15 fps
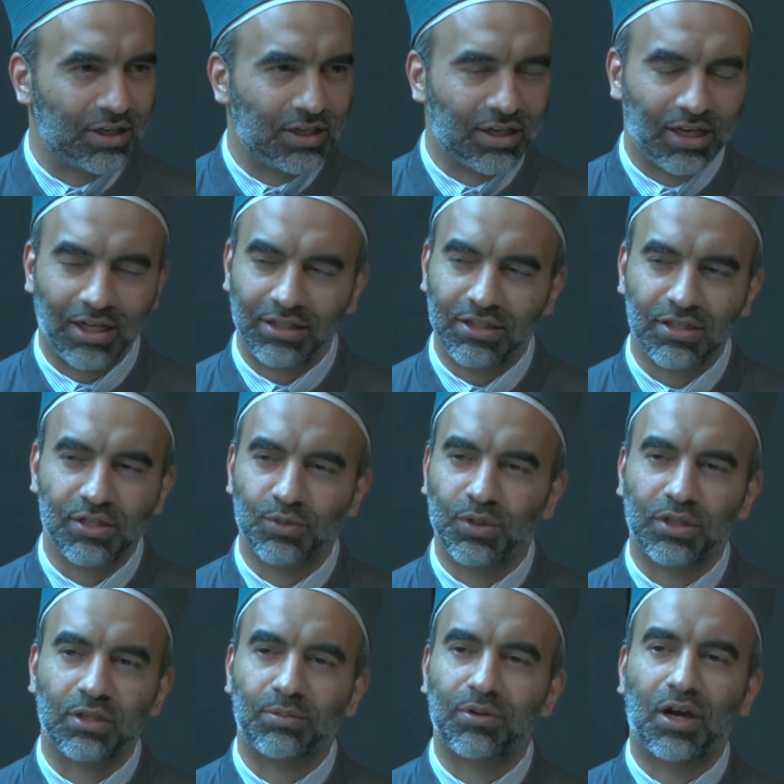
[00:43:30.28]
And this is
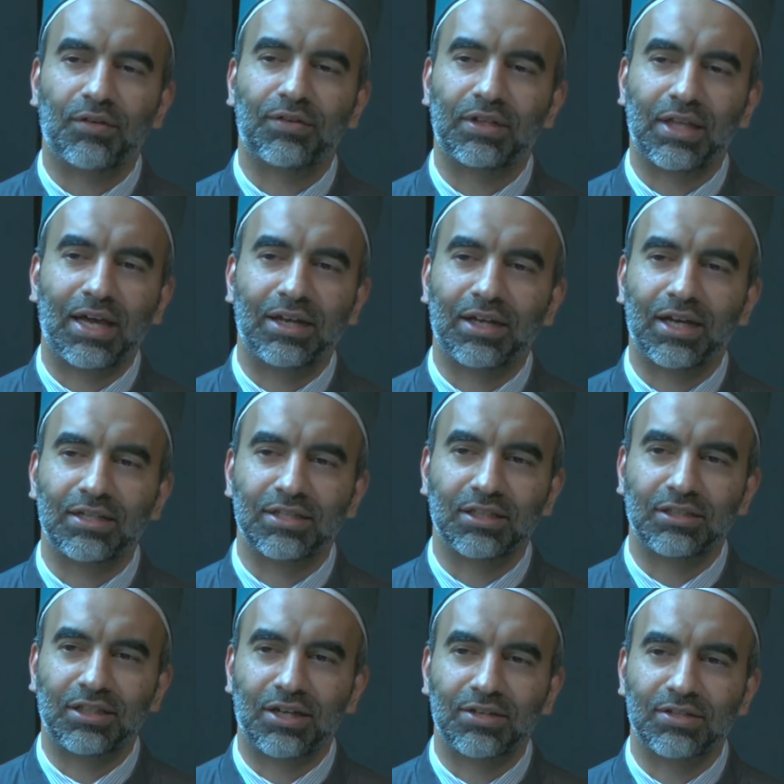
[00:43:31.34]
what the Prophet that night,
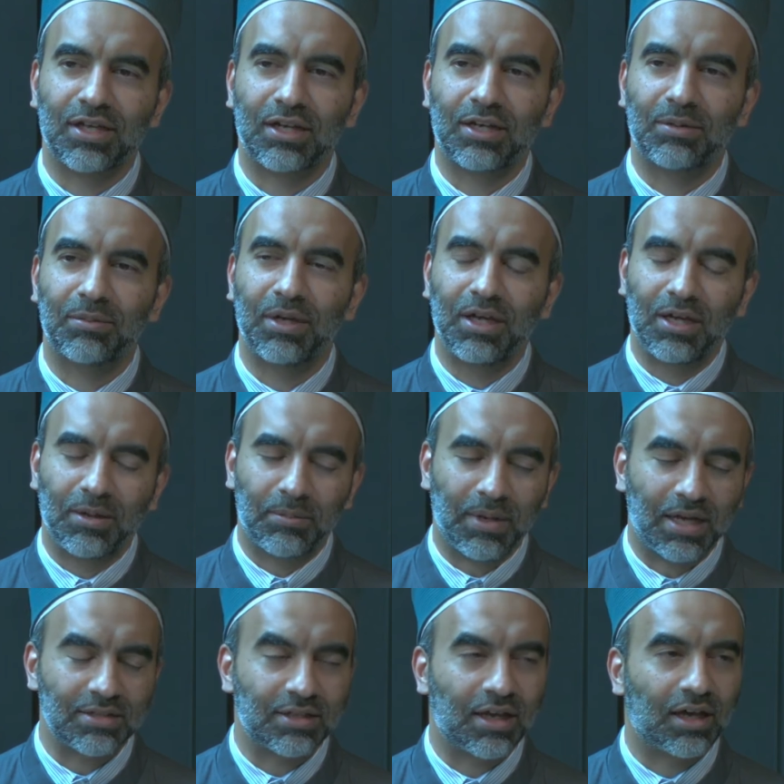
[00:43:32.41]
sallallahu alaihi wasallam,
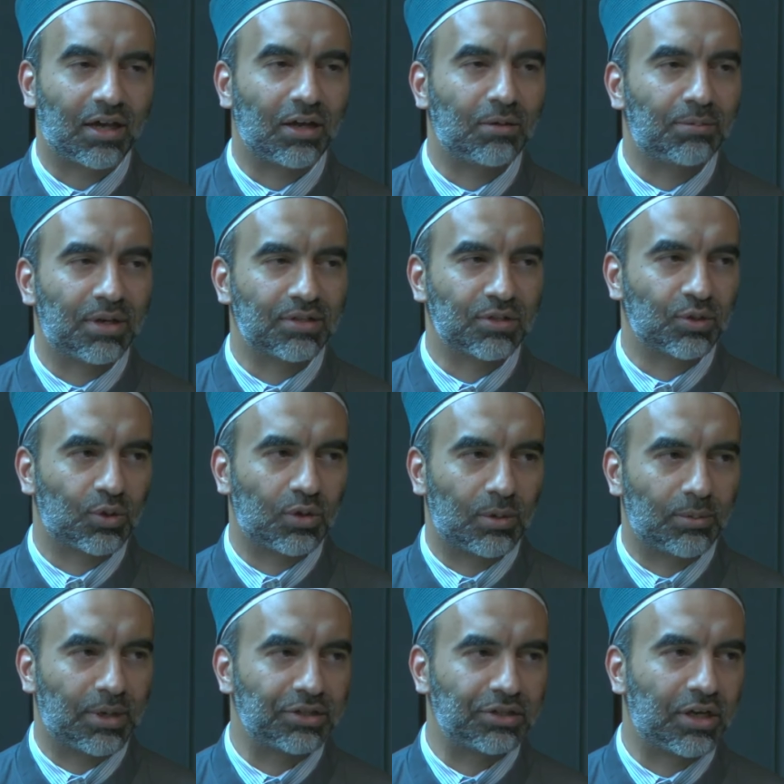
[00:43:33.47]
mazagh al-basru wa
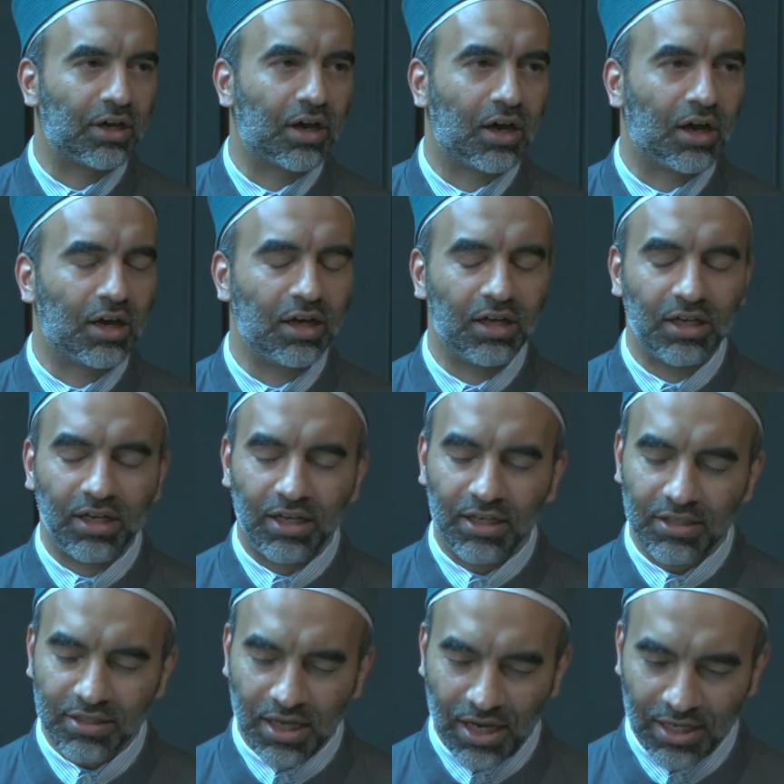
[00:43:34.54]
ma tagha.
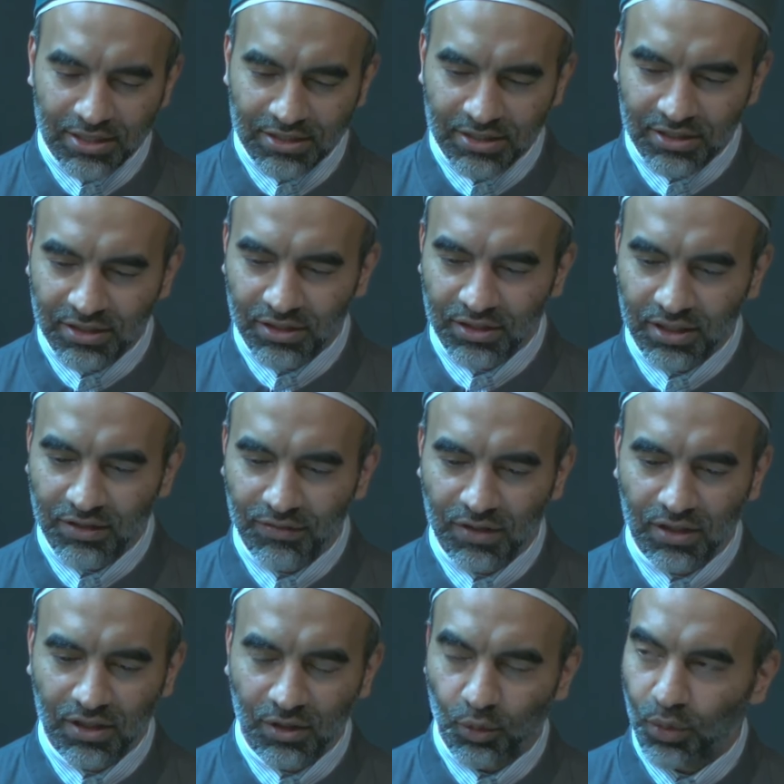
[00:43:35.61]
His eyes didn't
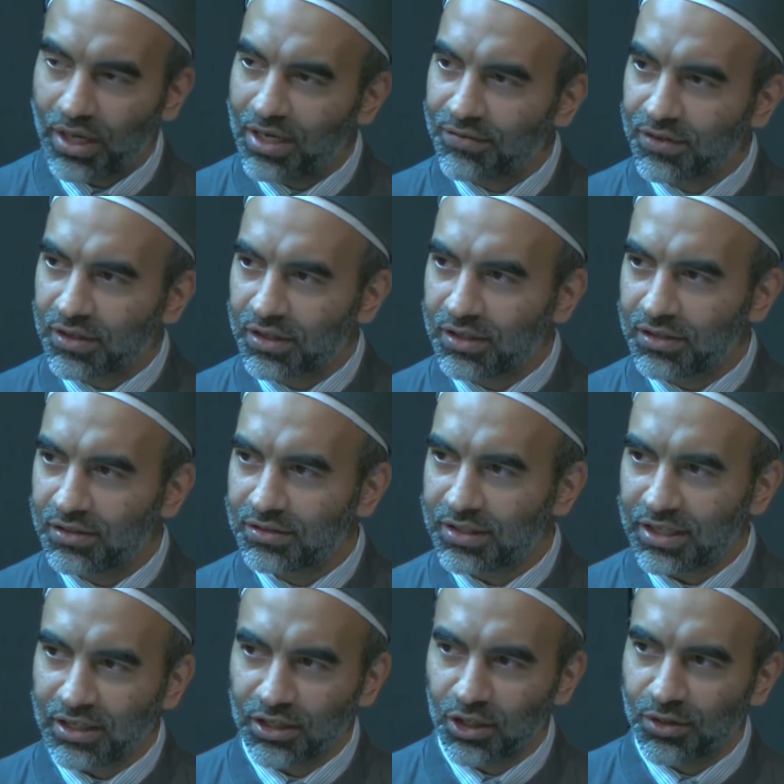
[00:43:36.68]
even waver; they
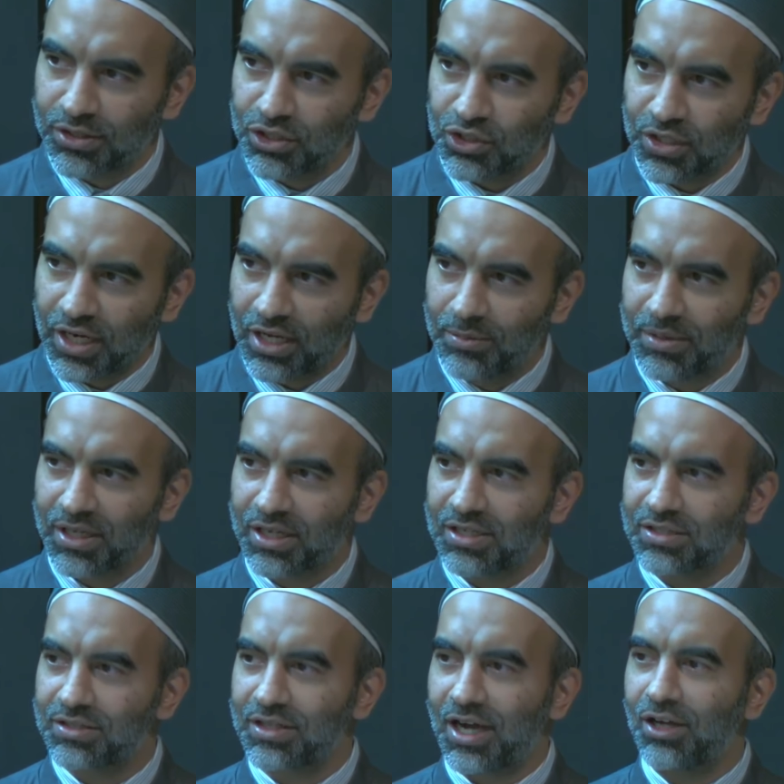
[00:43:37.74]
didn't go astray
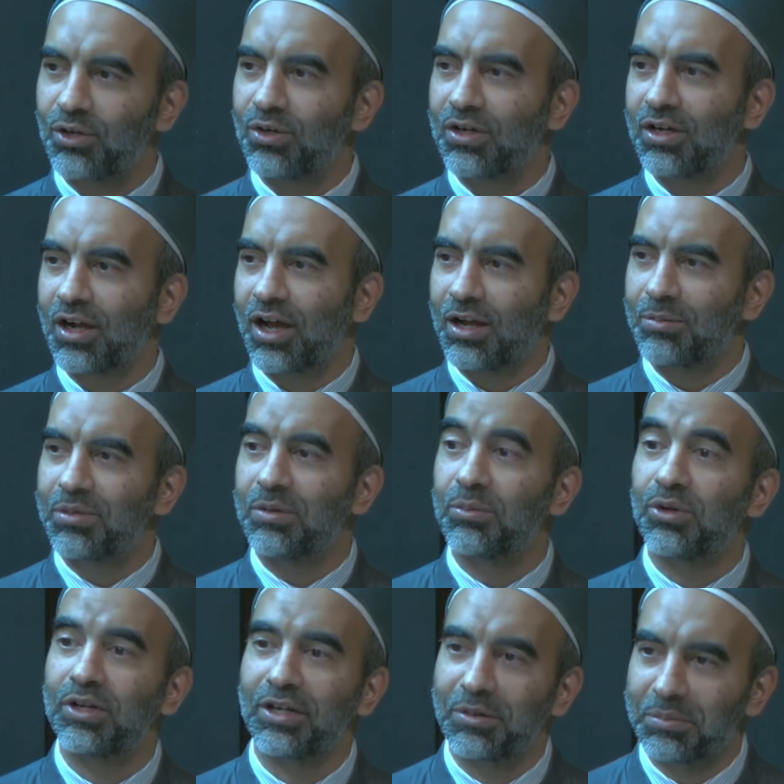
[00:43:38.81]
because ta'alluq al-qalb
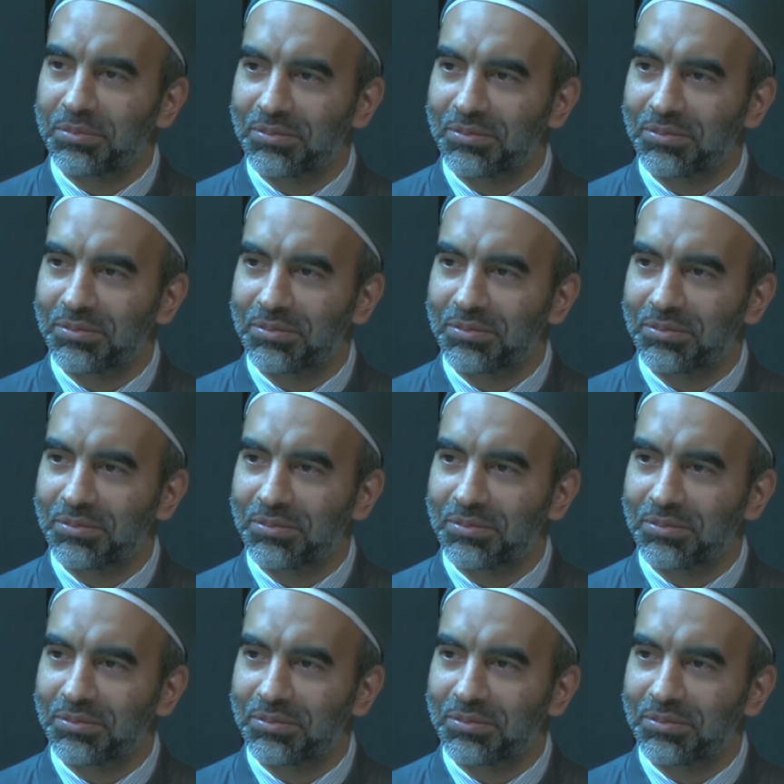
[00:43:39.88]
bil-mun'im.